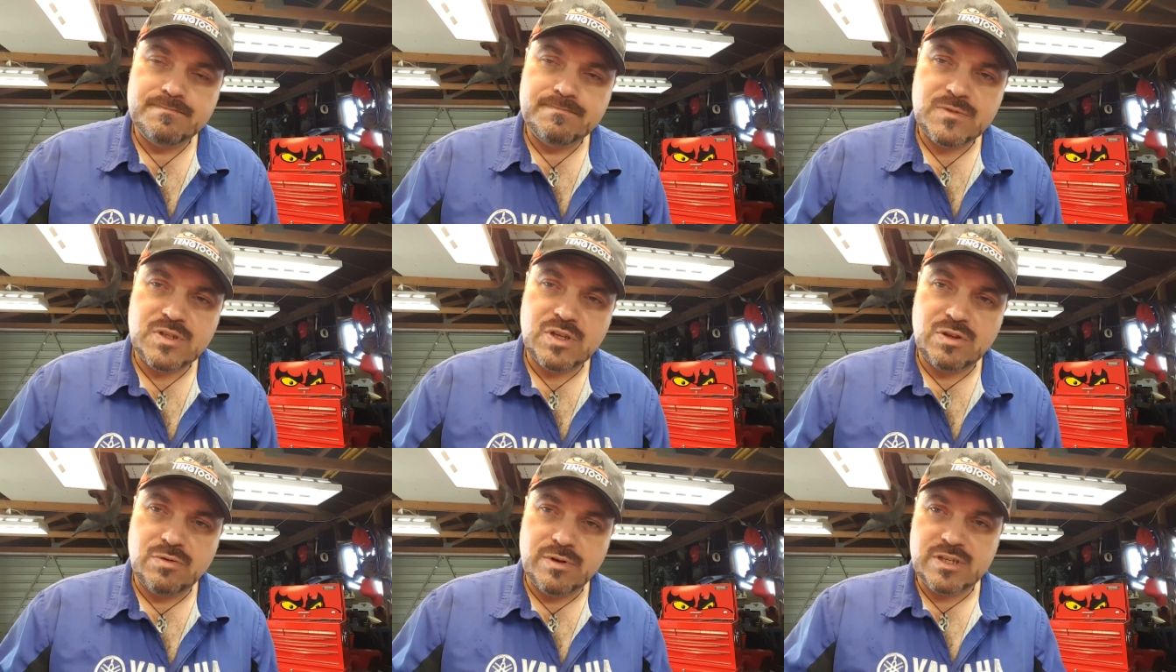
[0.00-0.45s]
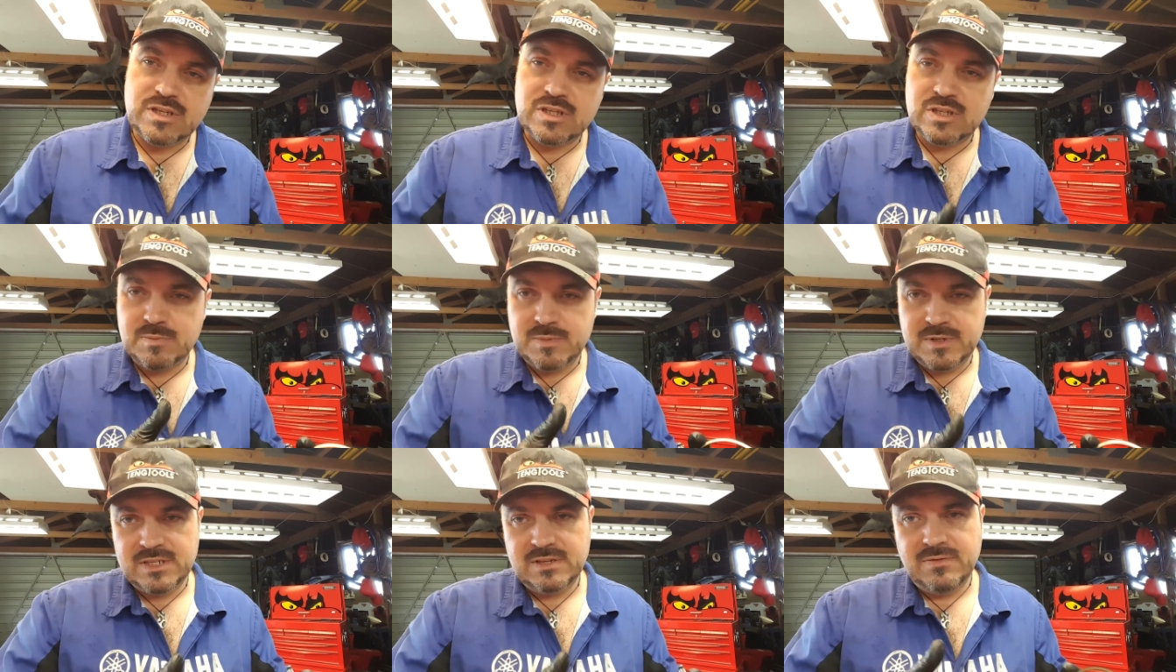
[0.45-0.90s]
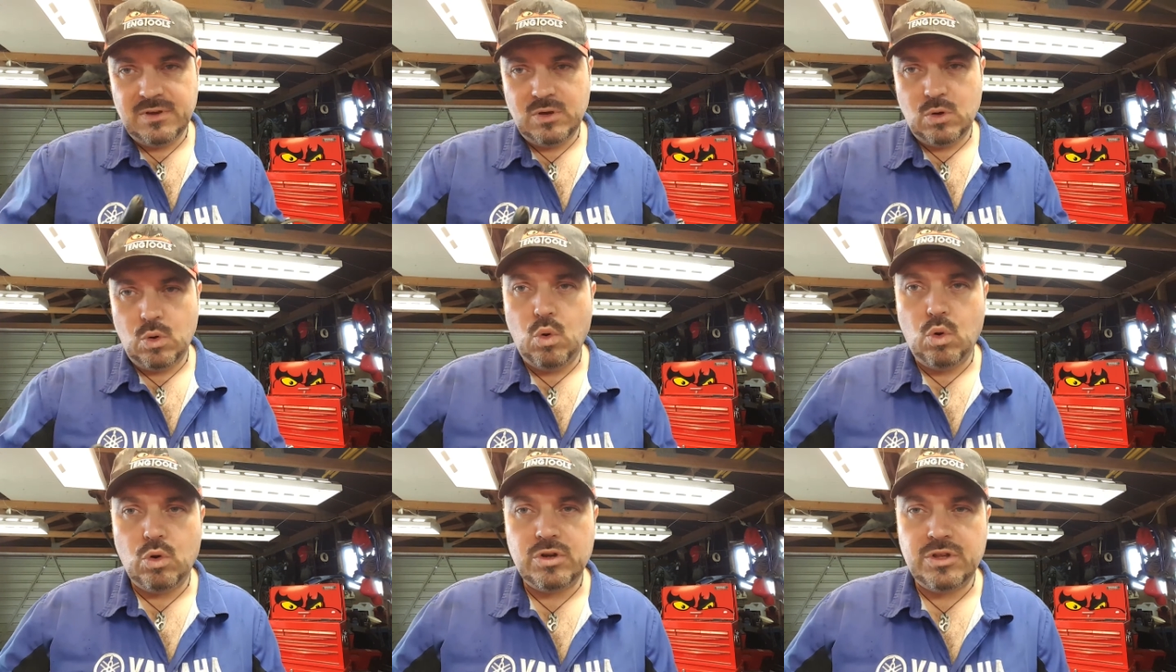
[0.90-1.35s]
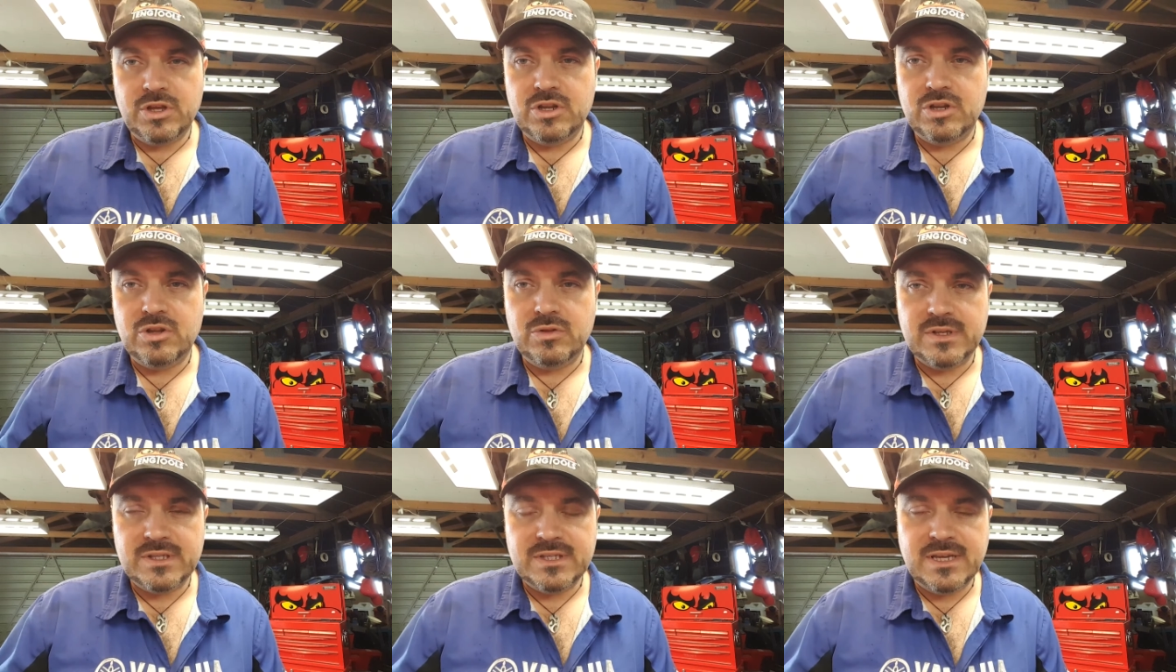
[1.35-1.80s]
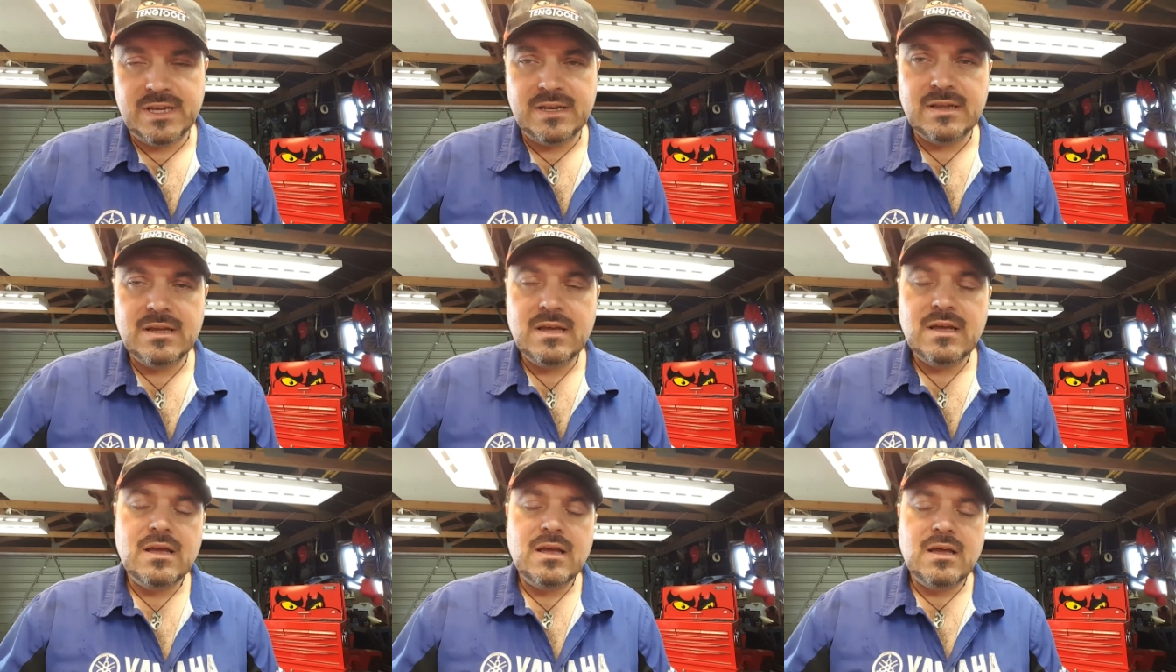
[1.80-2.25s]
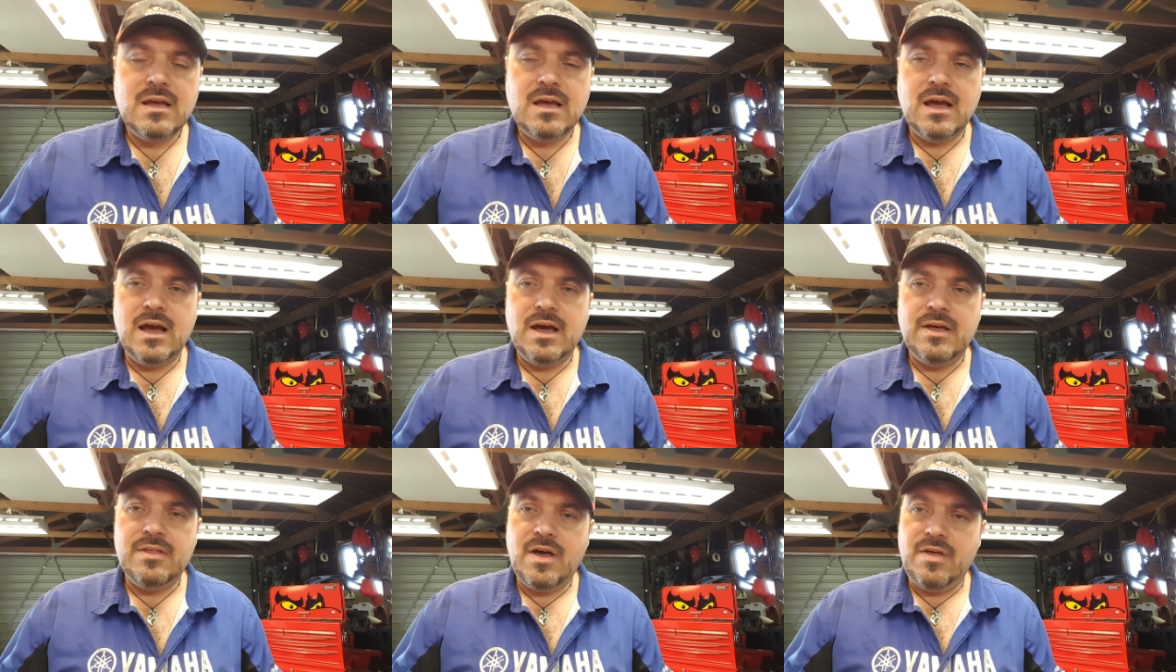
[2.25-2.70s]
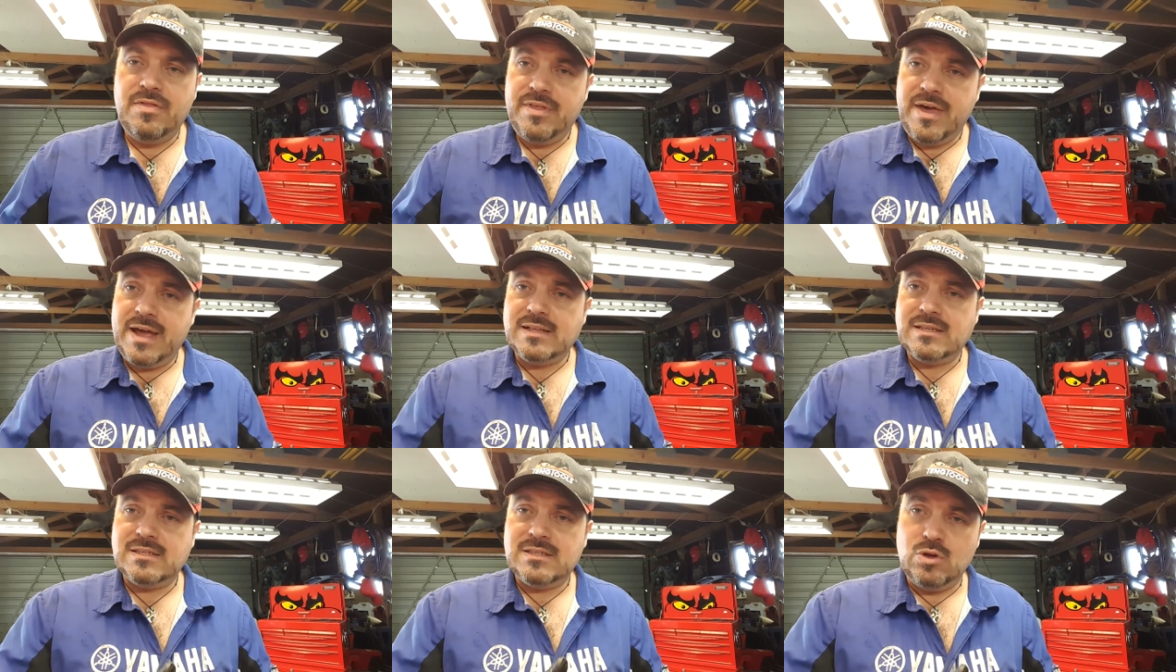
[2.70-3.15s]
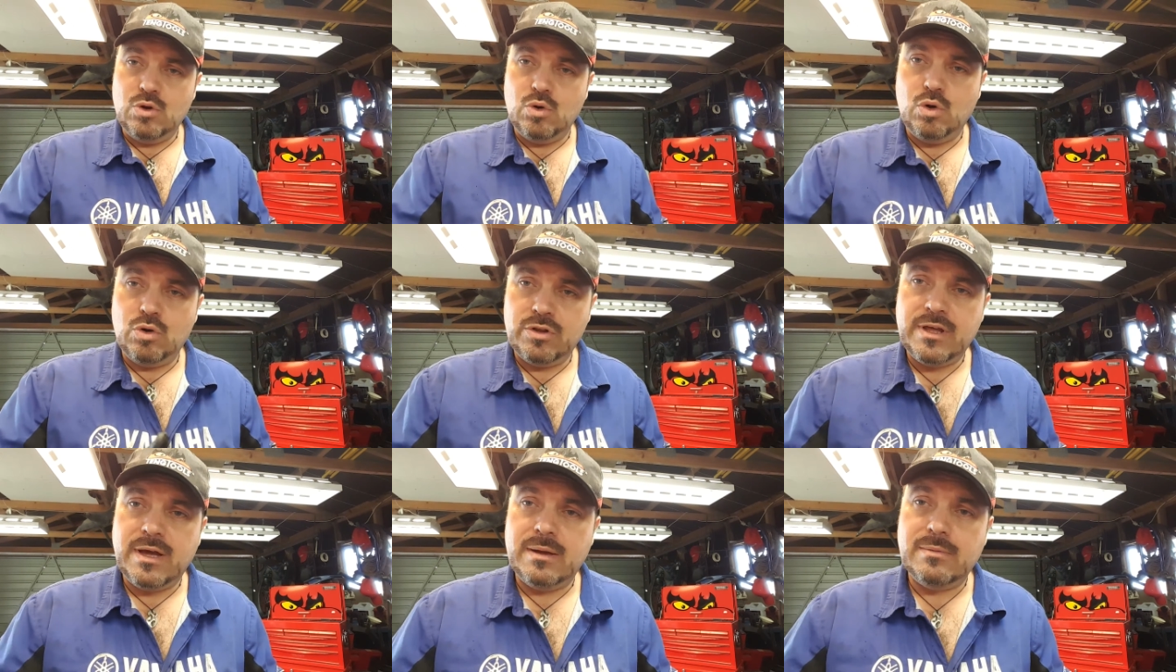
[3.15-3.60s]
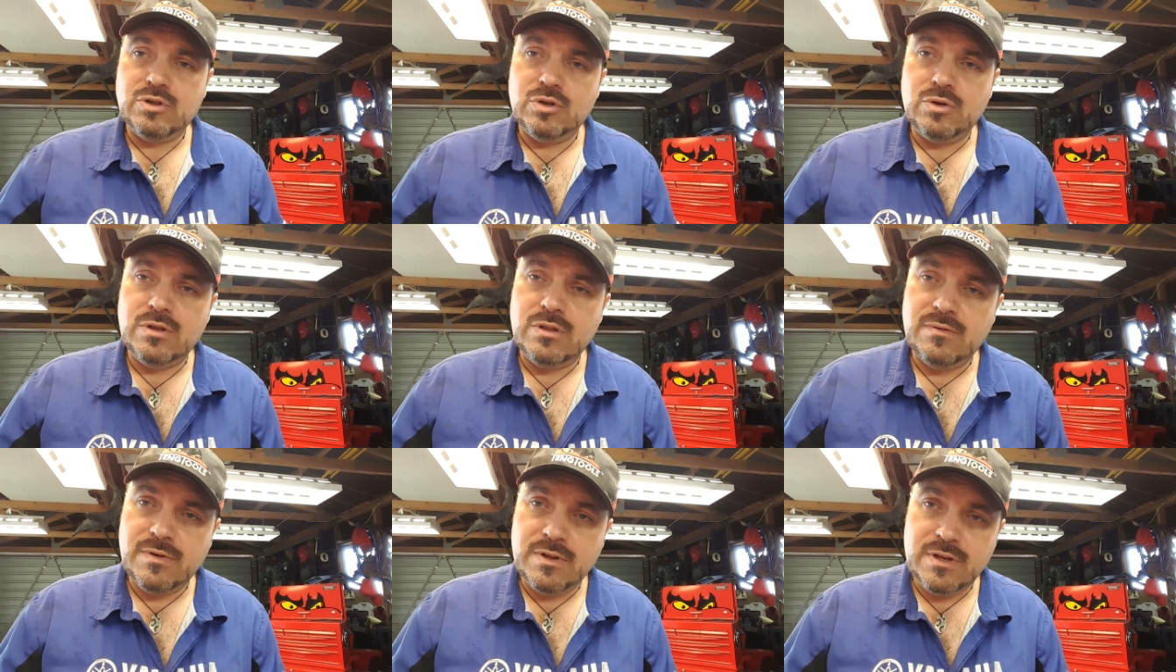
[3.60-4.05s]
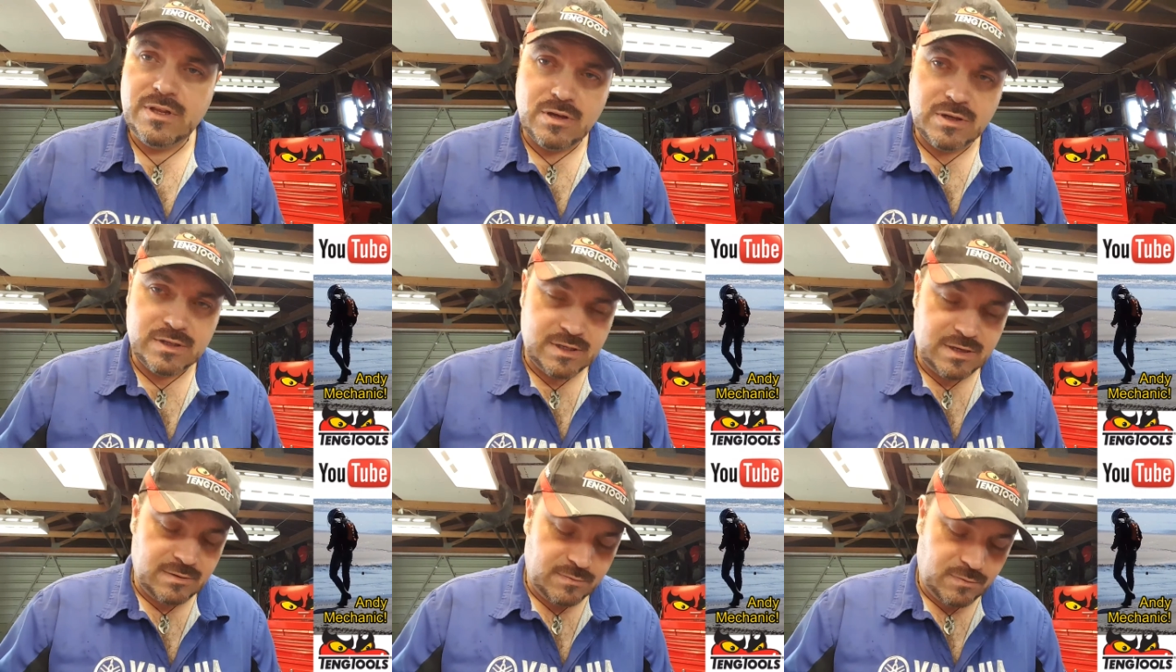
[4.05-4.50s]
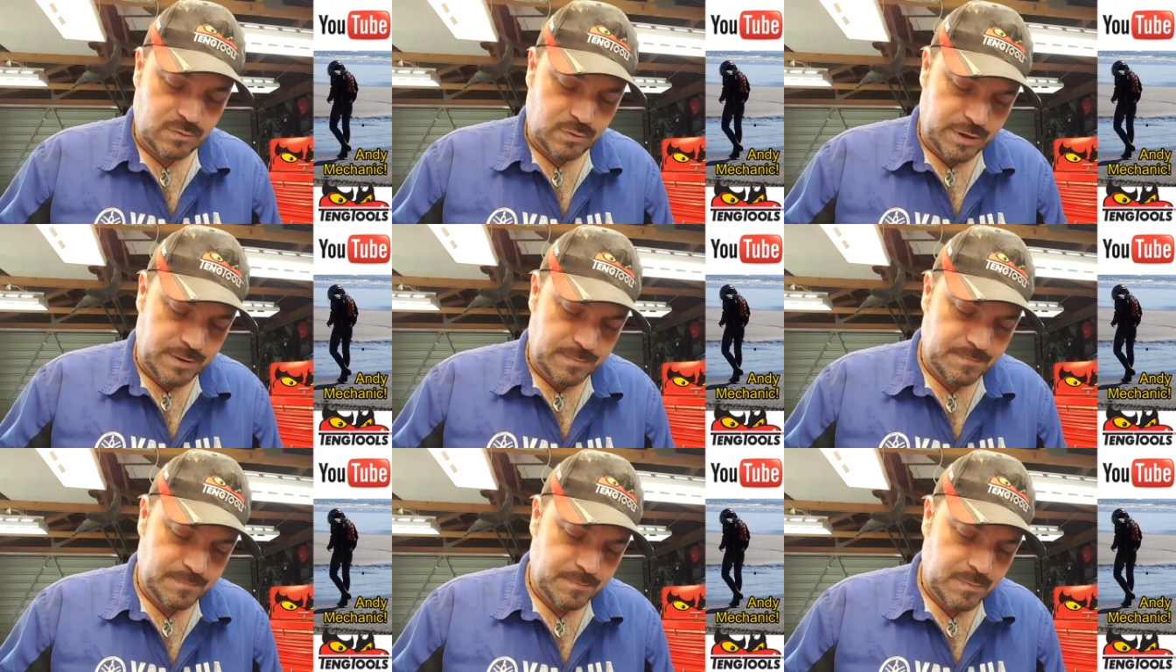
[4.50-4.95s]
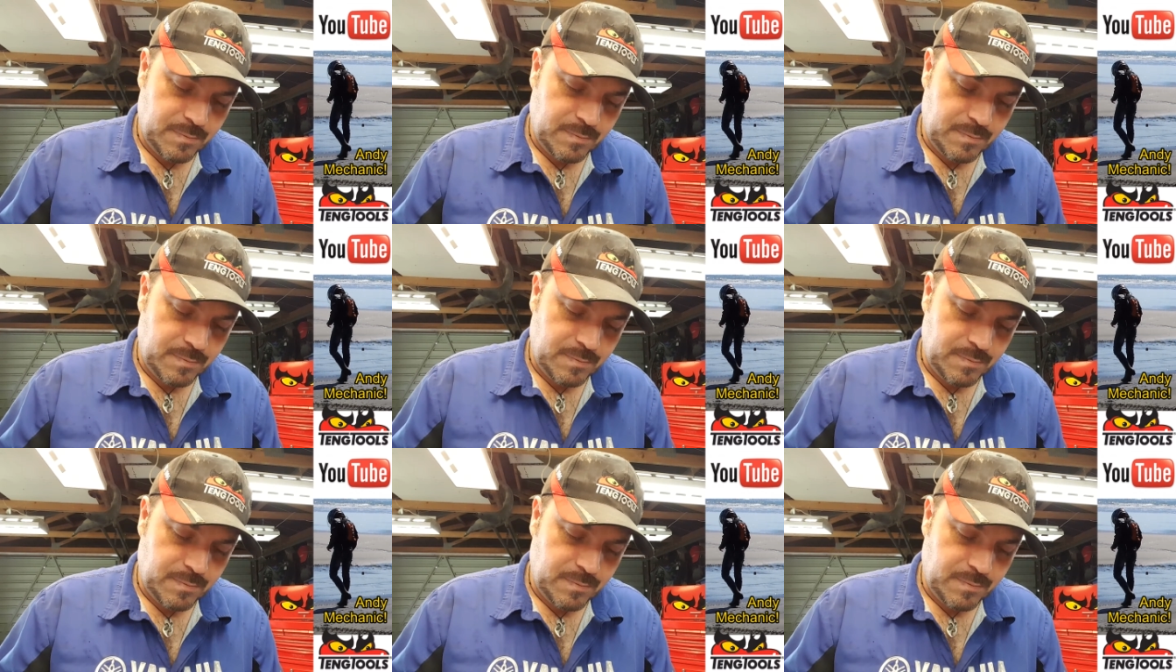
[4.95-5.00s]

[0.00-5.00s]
So there is a specific order that you do this in, and, and that's the order that I'm doing the videos in for you.